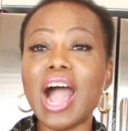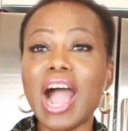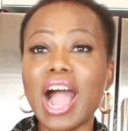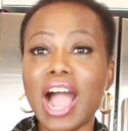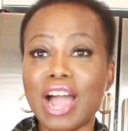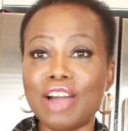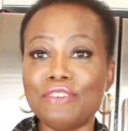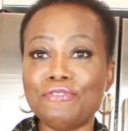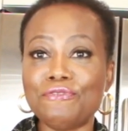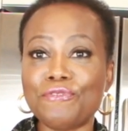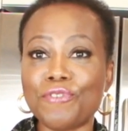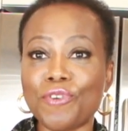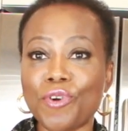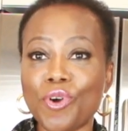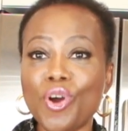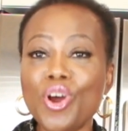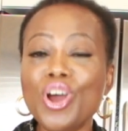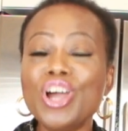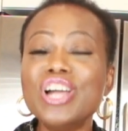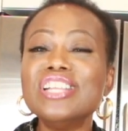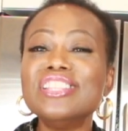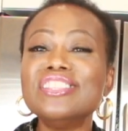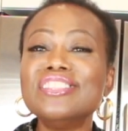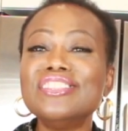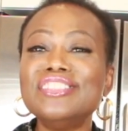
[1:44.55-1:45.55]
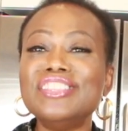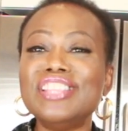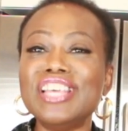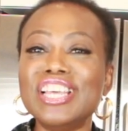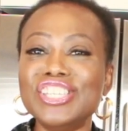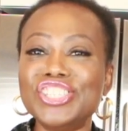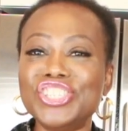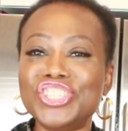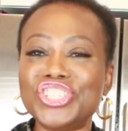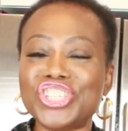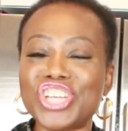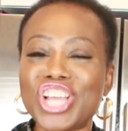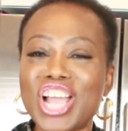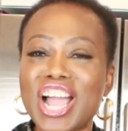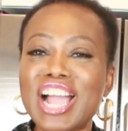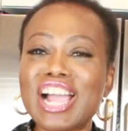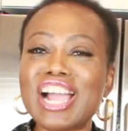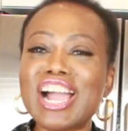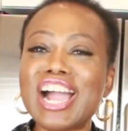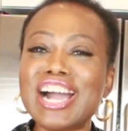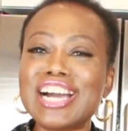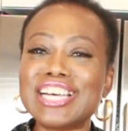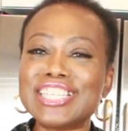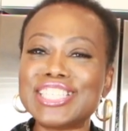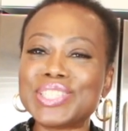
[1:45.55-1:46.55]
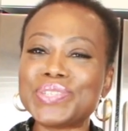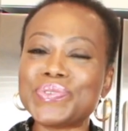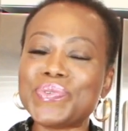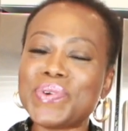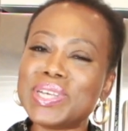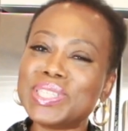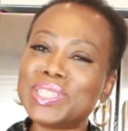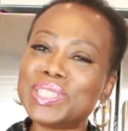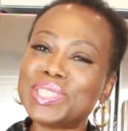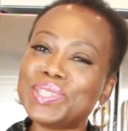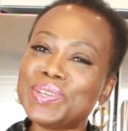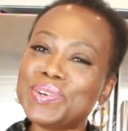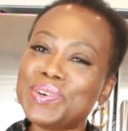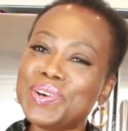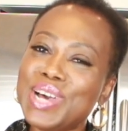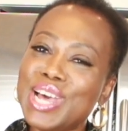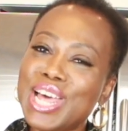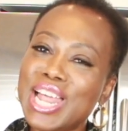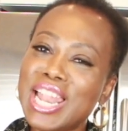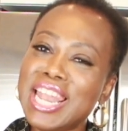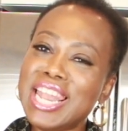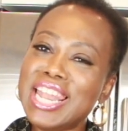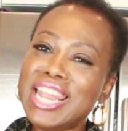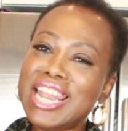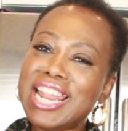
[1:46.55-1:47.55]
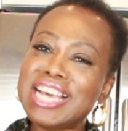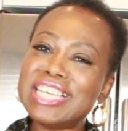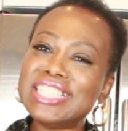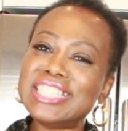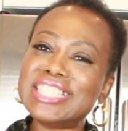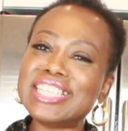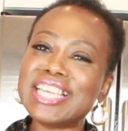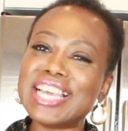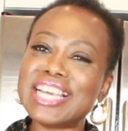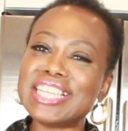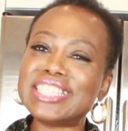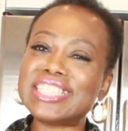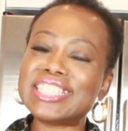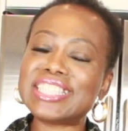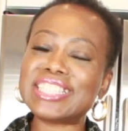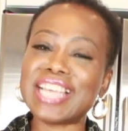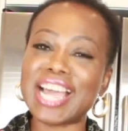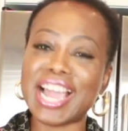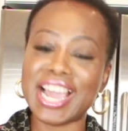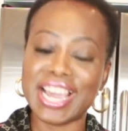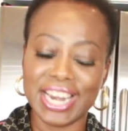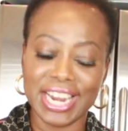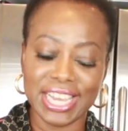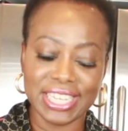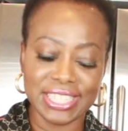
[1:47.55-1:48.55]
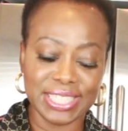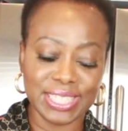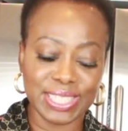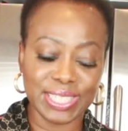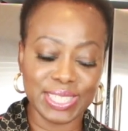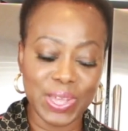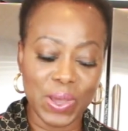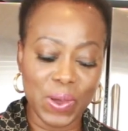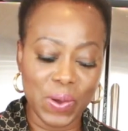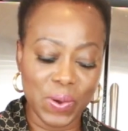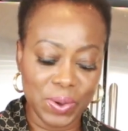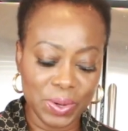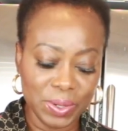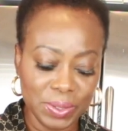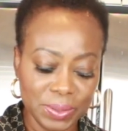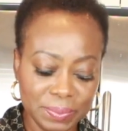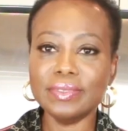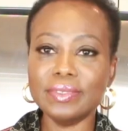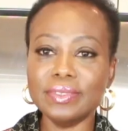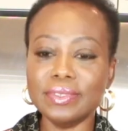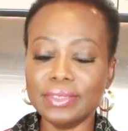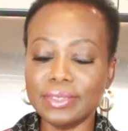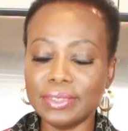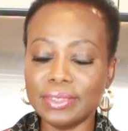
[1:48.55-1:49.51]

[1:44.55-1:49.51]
aphrodisiac as well so let's get started so